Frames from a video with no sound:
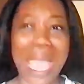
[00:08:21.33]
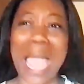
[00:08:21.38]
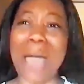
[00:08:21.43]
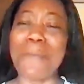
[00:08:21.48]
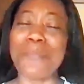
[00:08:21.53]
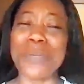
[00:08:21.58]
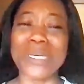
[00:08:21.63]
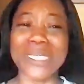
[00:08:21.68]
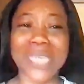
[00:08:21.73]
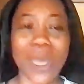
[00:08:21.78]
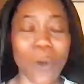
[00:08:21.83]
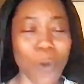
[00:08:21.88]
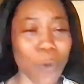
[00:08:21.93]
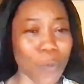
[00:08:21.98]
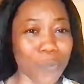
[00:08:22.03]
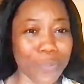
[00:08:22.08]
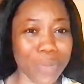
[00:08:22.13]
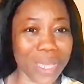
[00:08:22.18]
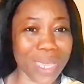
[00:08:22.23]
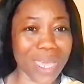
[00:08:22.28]
And Peter
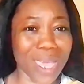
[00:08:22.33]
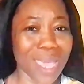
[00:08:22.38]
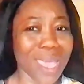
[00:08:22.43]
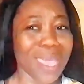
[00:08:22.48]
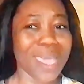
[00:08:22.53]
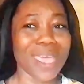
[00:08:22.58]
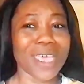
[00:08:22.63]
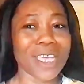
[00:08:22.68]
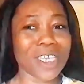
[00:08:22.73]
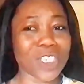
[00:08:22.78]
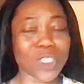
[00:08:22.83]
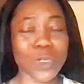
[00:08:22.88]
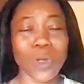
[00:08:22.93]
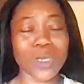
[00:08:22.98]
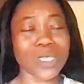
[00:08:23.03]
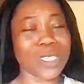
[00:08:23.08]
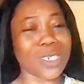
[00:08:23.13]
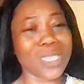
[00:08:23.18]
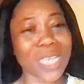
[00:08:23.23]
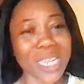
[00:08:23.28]
Obi is
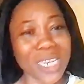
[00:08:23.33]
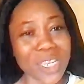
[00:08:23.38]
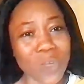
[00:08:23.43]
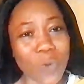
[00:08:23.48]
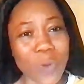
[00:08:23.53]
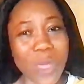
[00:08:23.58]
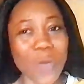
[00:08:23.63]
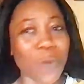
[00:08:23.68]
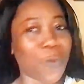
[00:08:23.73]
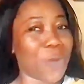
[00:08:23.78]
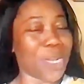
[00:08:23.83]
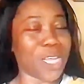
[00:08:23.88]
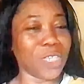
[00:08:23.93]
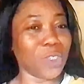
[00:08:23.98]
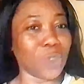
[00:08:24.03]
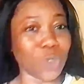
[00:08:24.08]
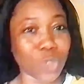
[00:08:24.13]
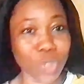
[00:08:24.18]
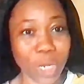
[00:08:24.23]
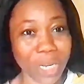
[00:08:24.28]
not in any way
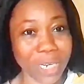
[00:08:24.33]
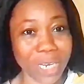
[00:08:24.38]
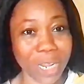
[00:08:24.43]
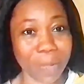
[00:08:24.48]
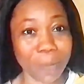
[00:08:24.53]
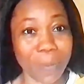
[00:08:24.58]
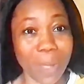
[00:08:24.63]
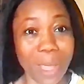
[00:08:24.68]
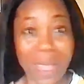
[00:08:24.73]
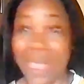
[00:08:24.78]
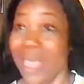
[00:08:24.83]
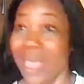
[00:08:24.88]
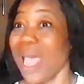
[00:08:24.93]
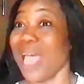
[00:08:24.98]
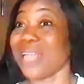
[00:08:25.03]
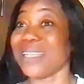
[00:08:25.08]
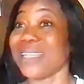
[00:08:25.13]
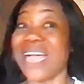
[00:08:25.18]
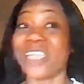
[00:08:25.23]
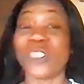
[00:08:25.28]
willing to join them.
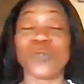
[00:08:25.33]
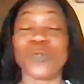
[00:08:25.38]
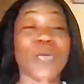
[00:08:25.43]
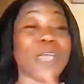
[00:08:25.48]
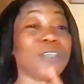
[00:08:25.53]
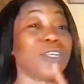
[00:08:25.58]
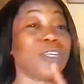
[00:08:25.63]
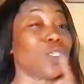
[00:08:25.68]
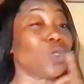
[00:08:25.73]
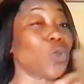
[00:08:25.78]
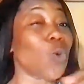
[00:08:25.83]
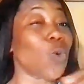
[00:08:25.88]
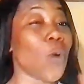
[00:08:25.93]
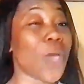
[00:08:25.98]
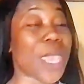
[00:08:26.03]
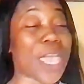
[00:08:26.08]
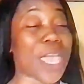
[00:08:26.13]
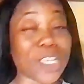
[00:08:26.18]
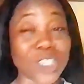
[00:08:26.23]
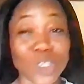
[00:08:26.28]
And that's where this
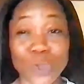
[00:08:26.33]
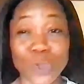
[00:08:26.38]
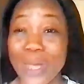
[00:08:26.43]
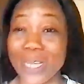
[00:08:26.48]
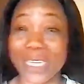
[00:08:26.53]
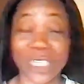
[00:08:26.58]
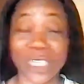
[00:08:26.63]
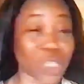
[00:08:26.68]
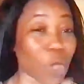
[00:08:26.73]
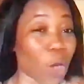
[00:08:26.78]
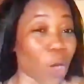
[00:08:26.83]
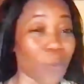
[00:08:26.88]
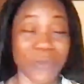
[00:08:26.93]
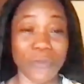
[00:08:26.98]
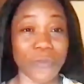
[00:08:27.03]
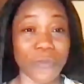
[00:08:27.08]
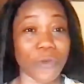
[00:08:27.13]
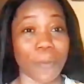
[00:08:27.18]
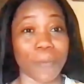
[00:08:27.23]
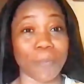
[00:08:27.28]
whole hatred is
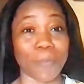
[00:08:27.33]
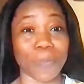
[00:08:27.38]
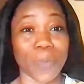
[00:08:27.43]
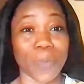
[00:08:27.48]
coming from.